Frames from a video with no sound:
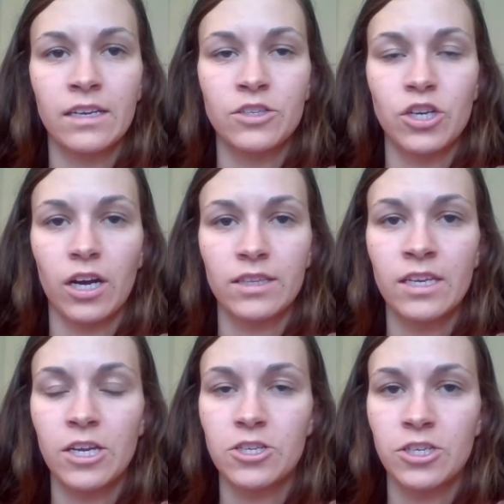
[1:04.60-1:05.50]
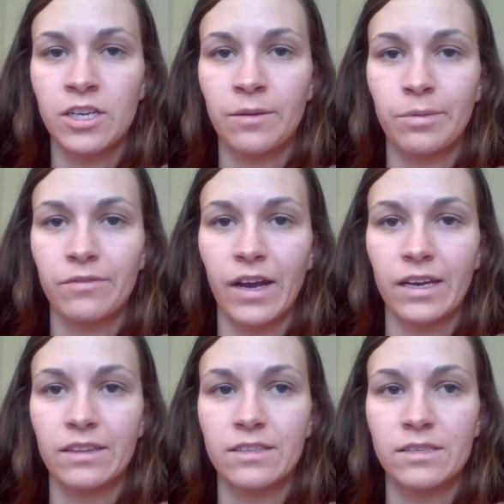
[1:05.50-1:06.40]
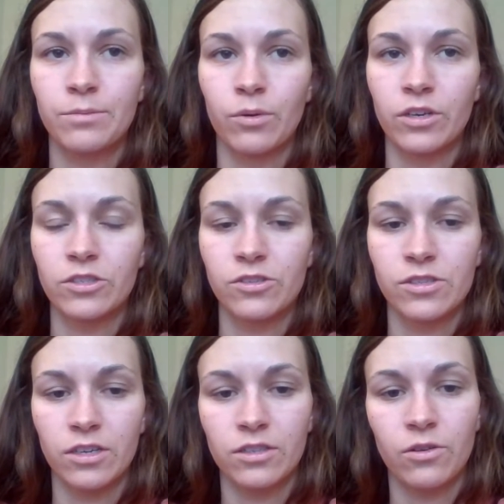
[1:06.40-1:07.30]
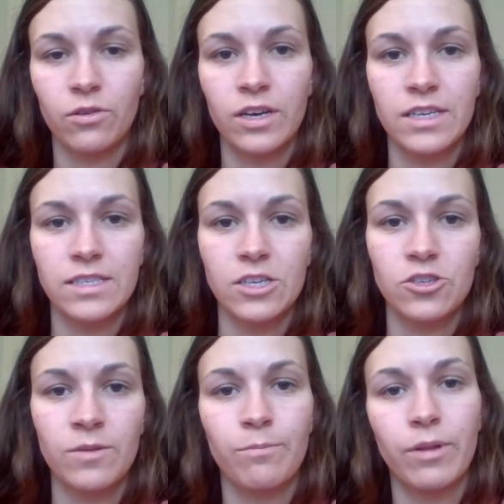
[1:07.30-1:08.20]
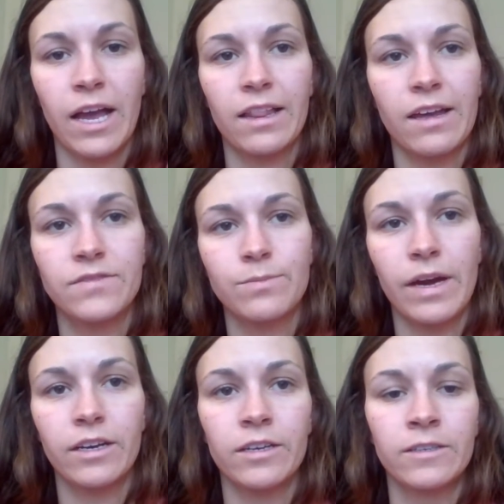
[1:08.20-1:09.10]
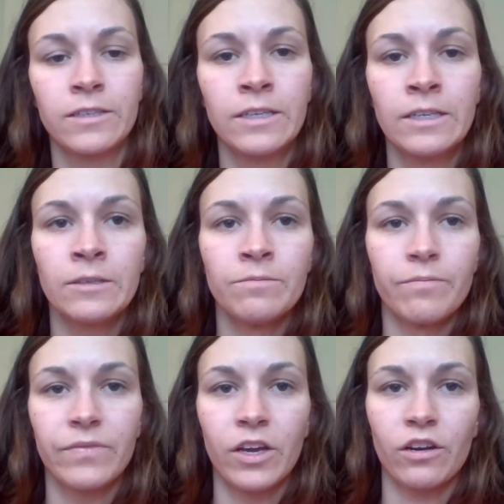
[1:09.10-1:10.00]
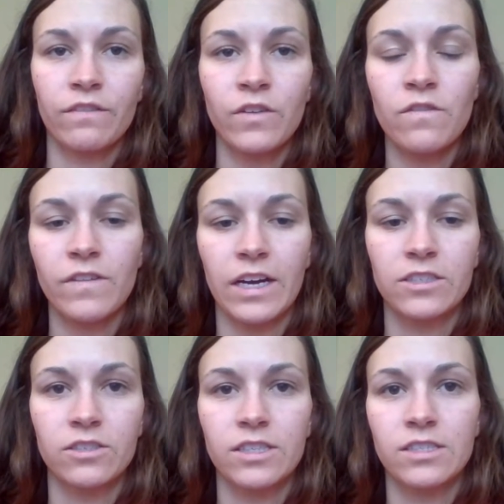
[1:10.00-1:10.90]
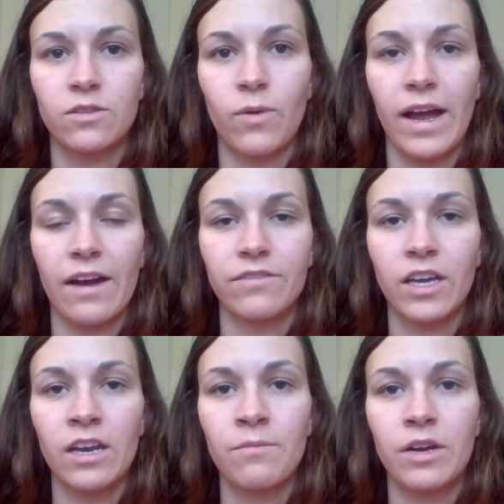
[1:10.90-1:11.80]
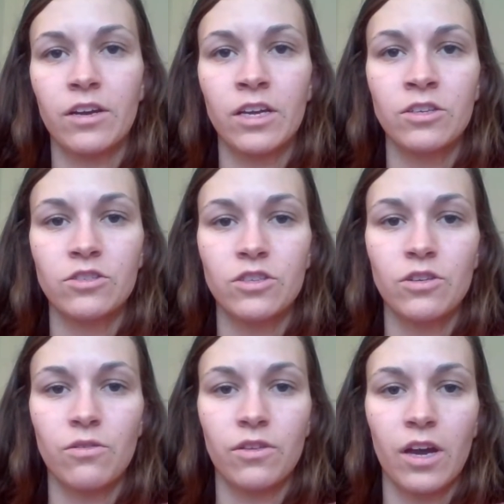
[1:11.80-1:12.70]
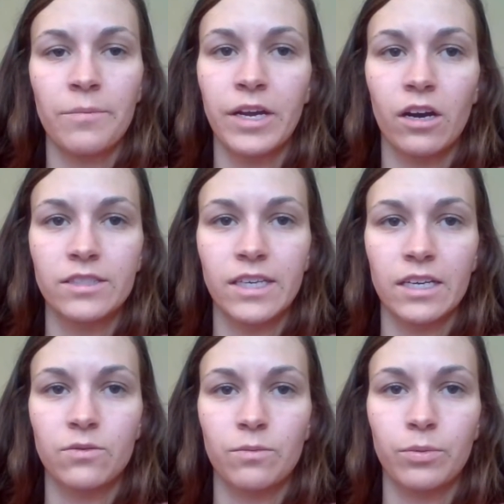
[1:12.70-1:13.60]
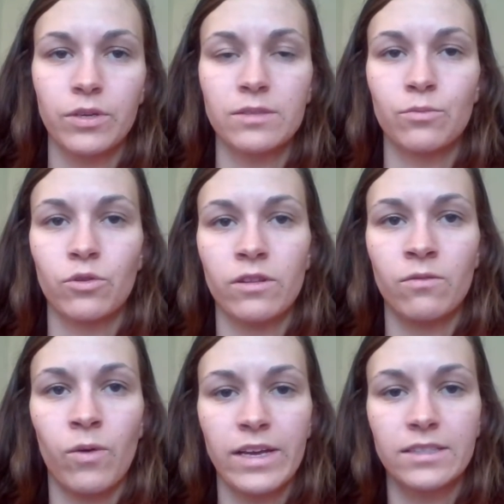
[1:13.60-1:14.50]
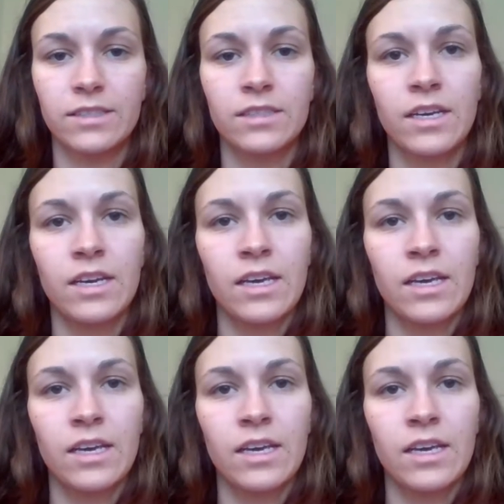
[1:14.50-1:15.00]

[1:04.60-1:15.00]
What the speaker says: had shocked the nation and provided the support to start the organization Black Lives Matter. There are a few factors as to why African Americans youth come in contact with police more than whites.